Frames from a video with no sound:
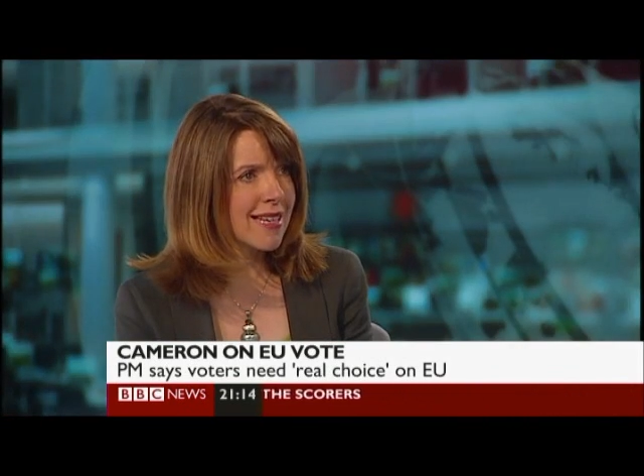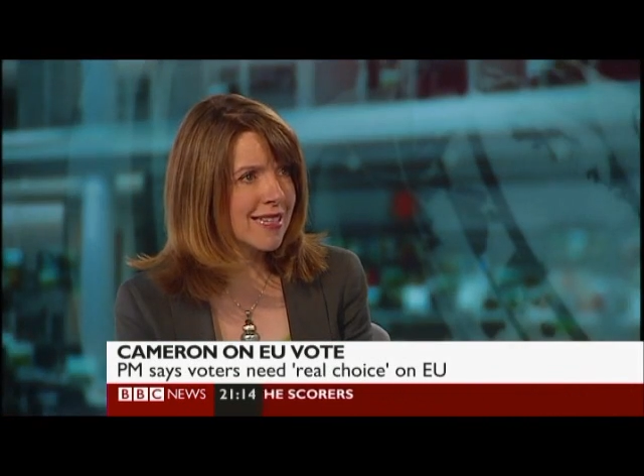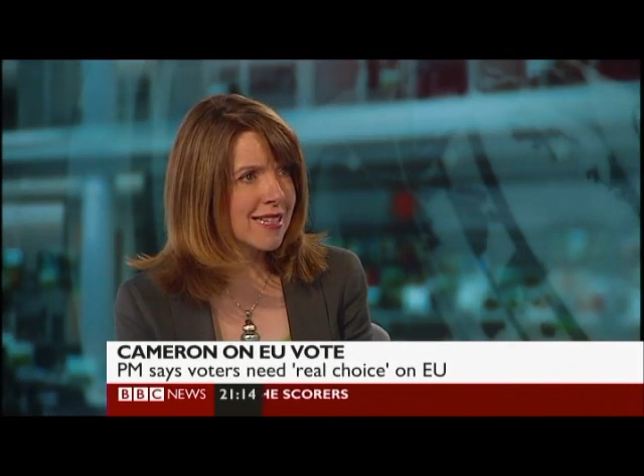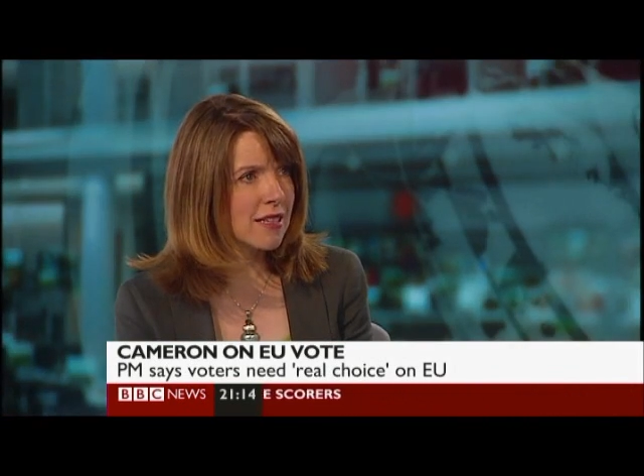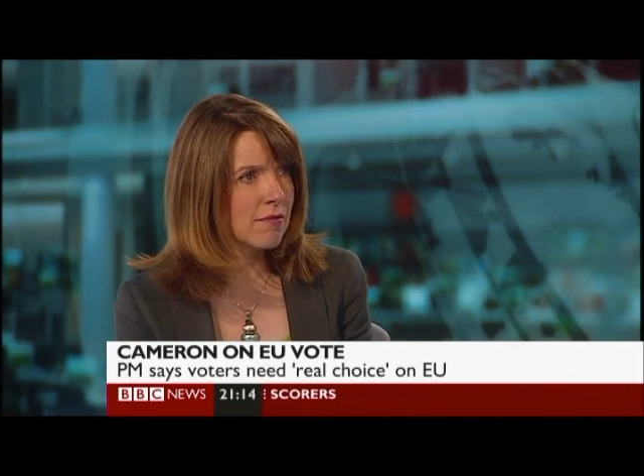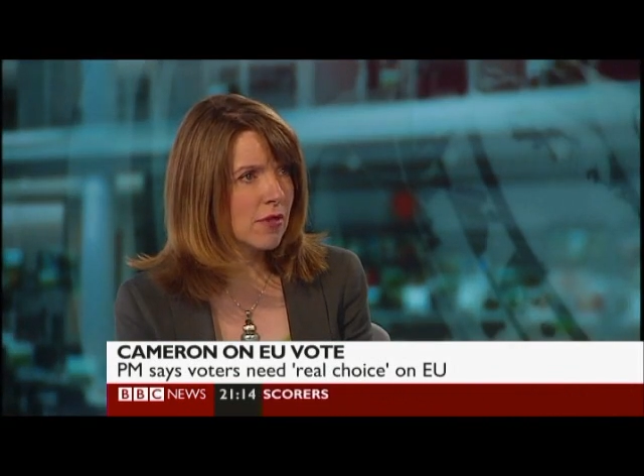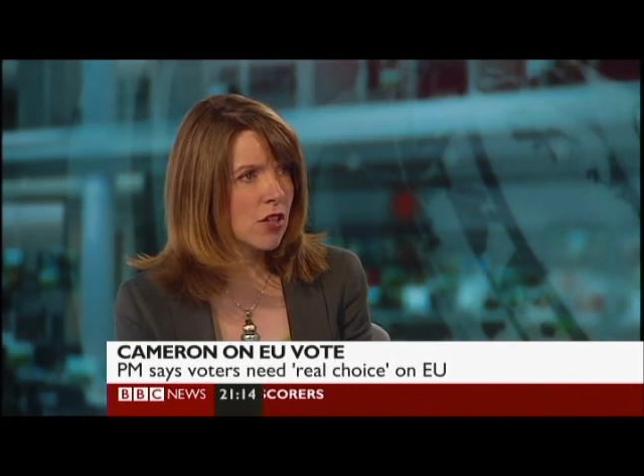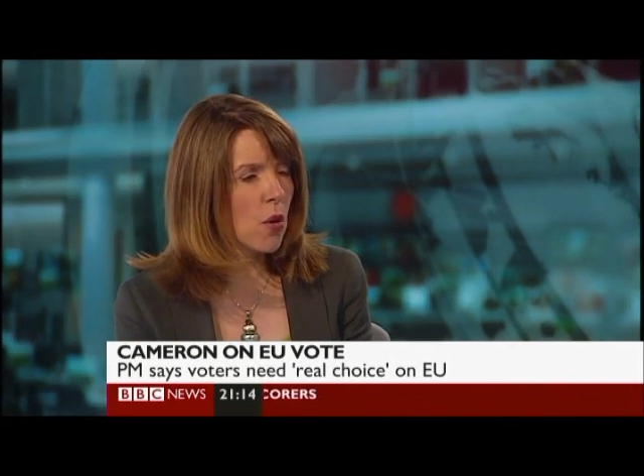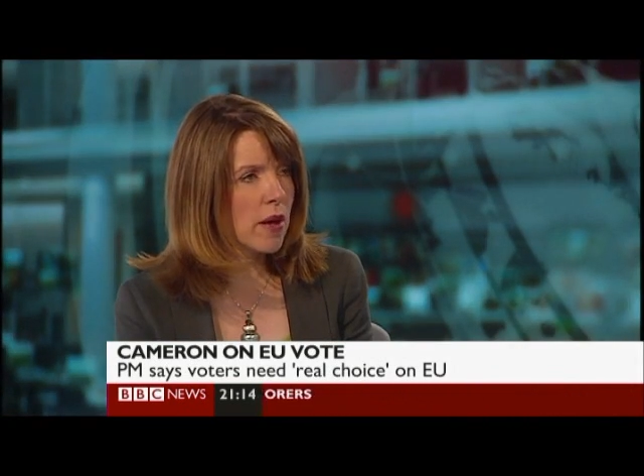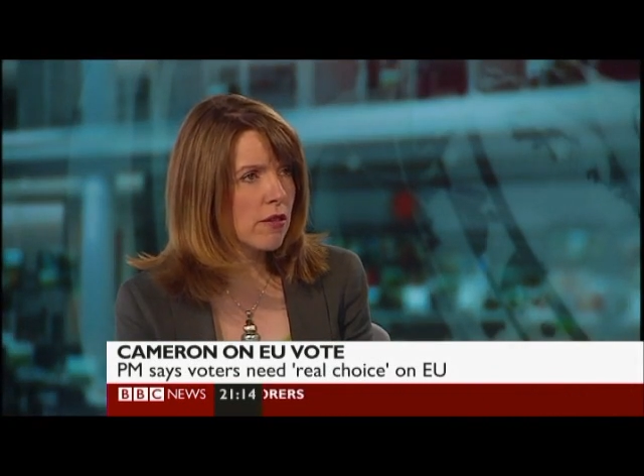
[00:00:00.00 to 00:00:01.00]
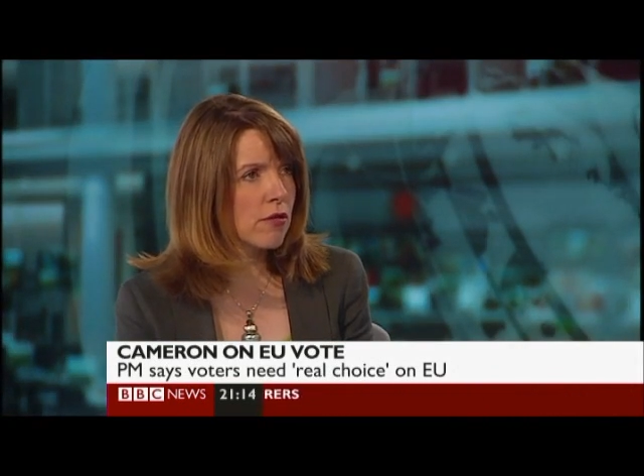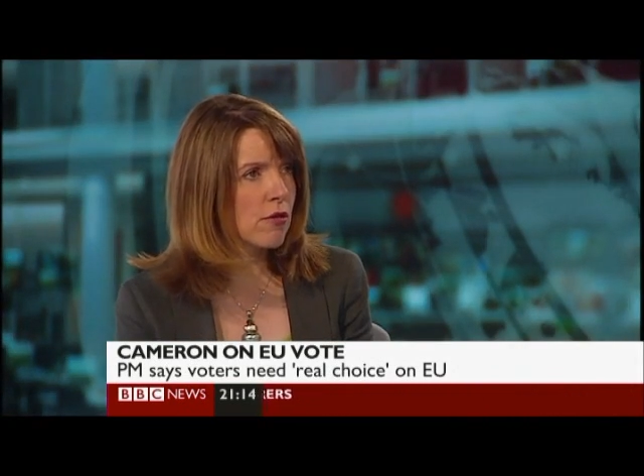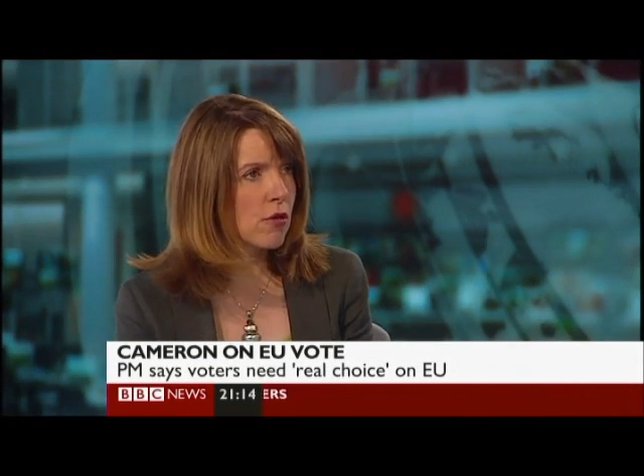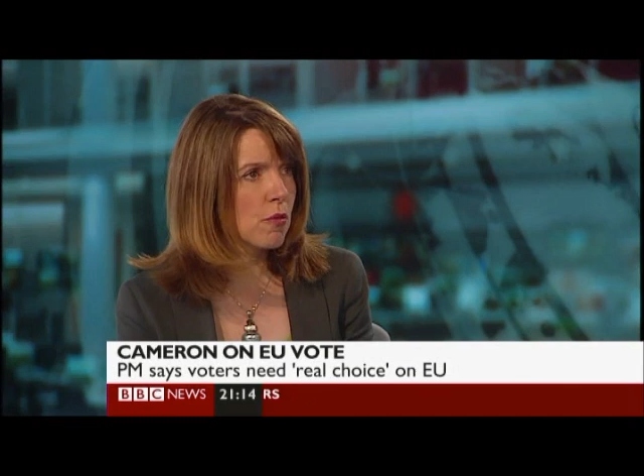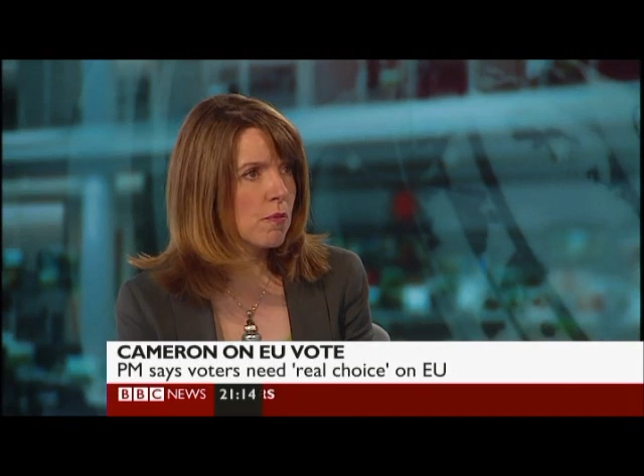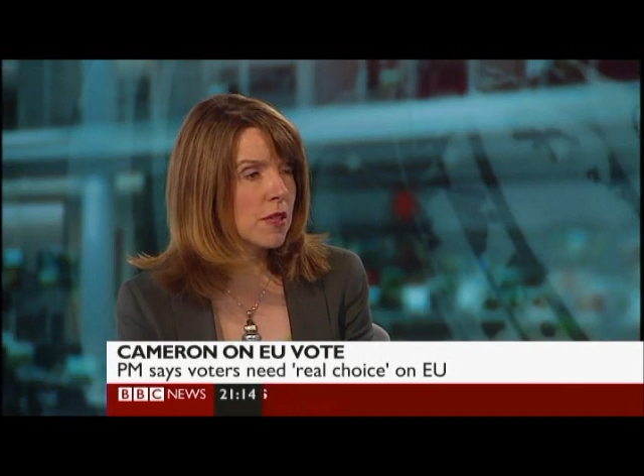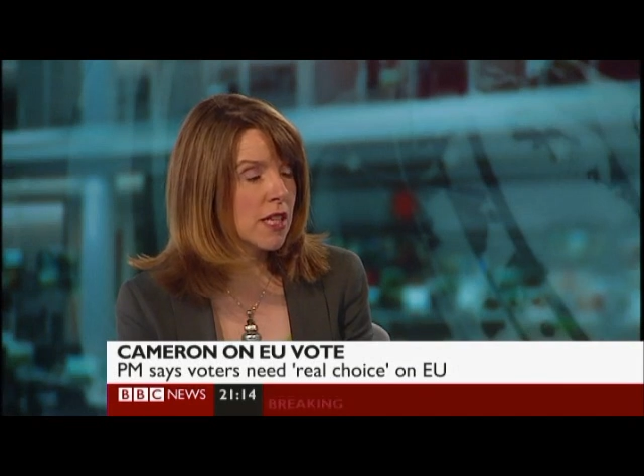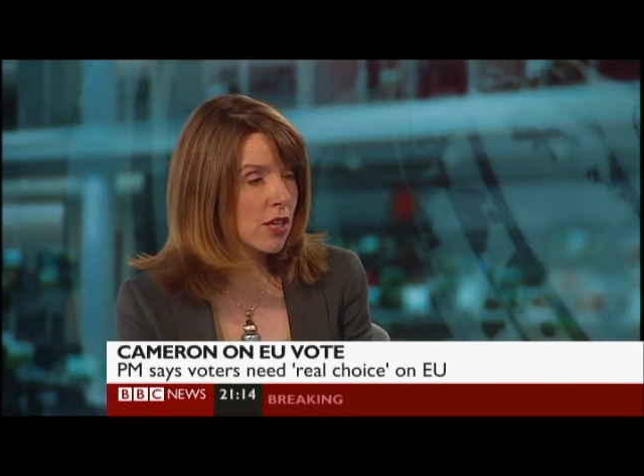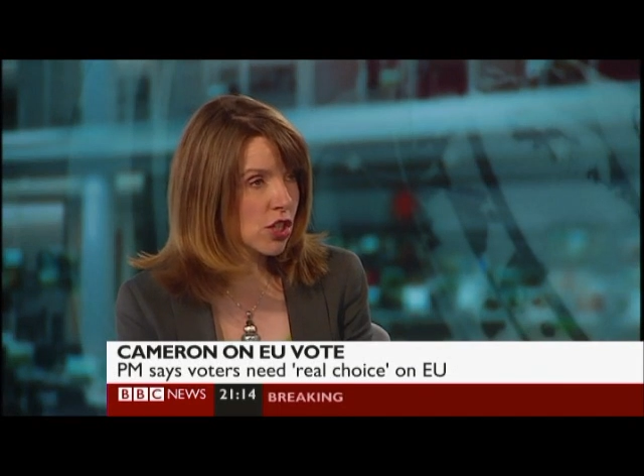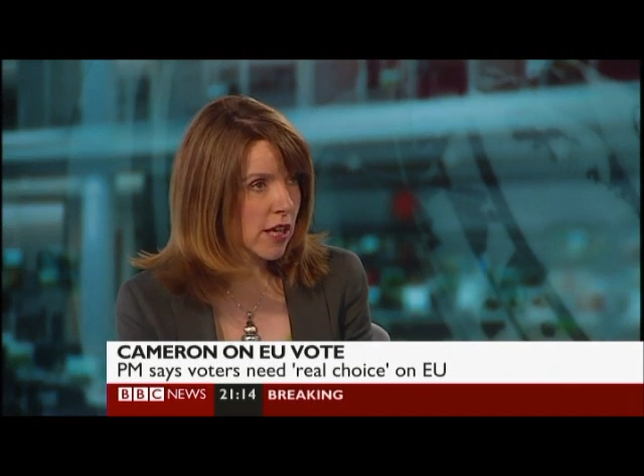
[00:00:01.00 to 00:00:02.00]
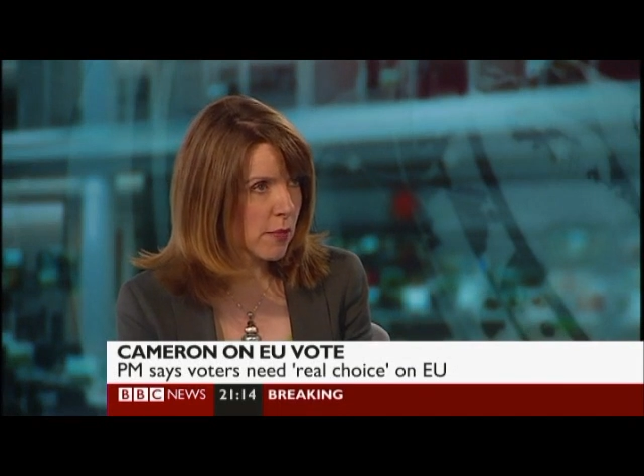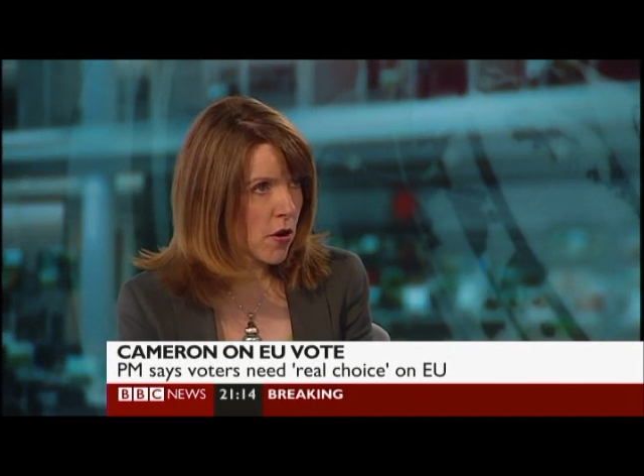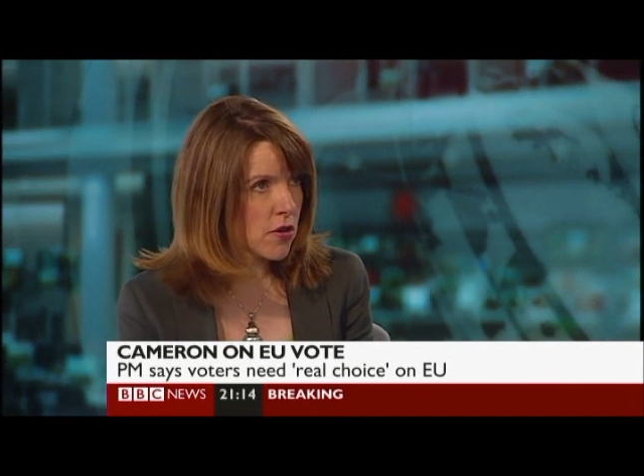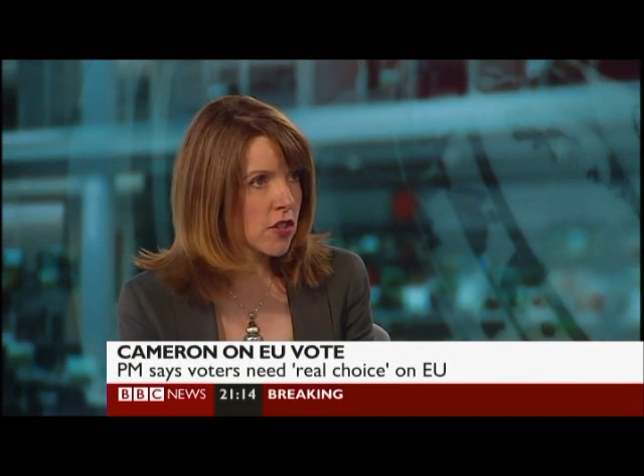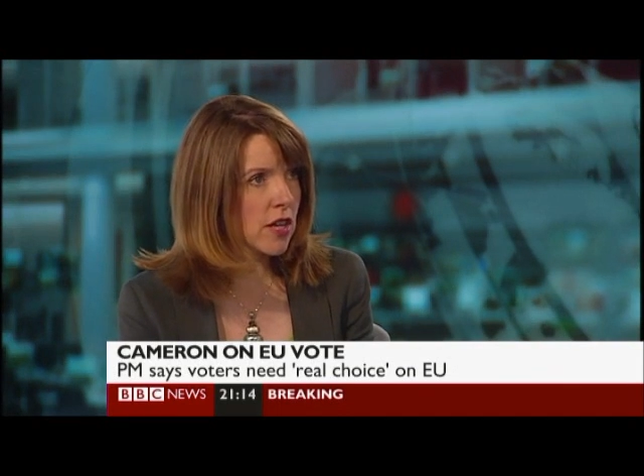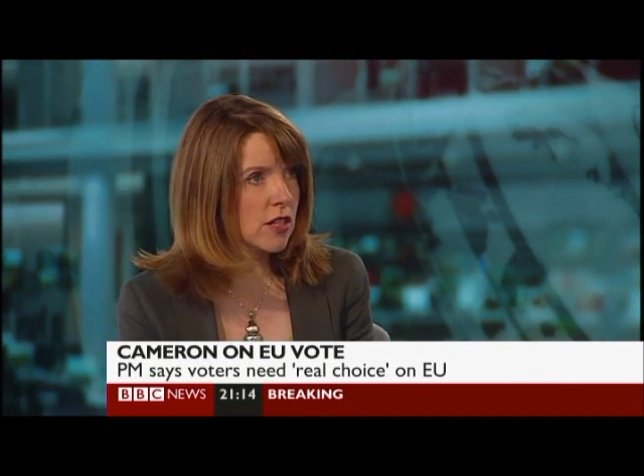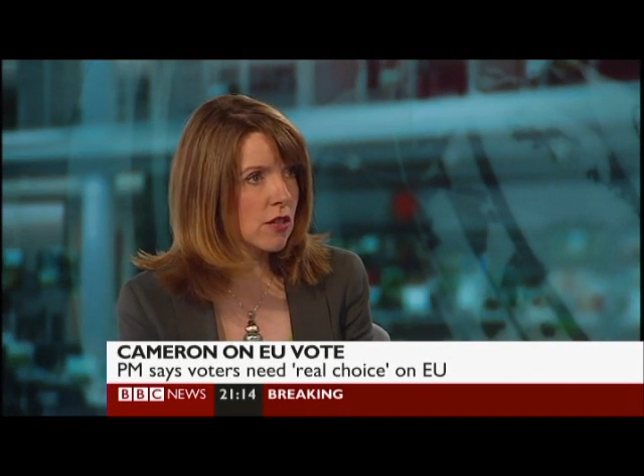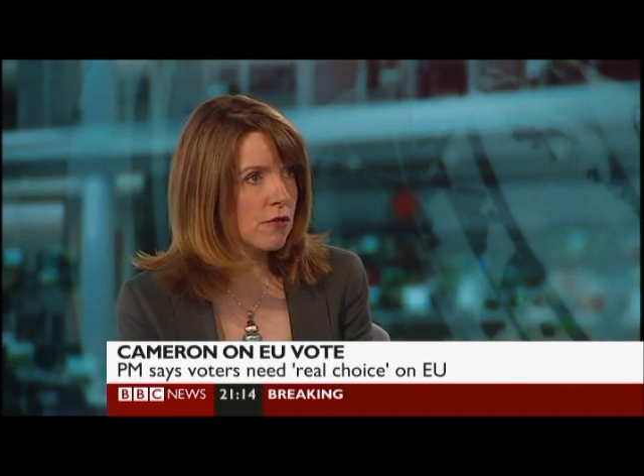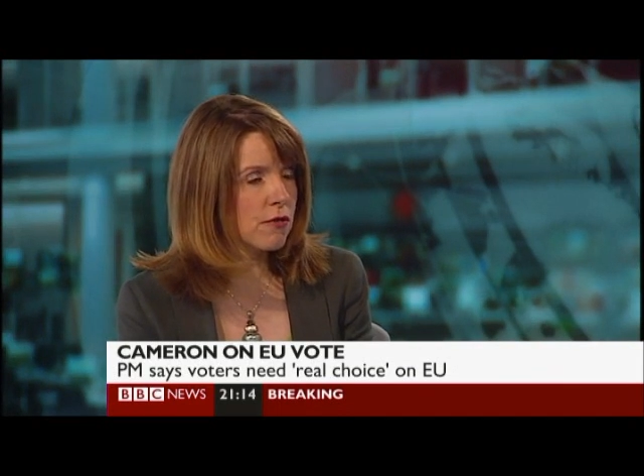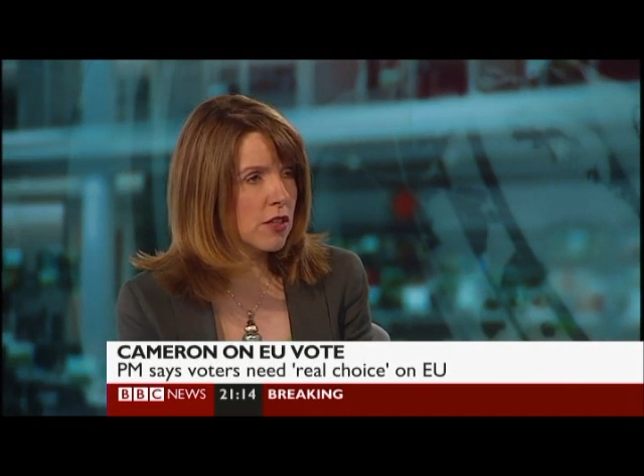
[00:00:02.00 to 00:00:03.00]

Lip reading: that is going through potentially a process of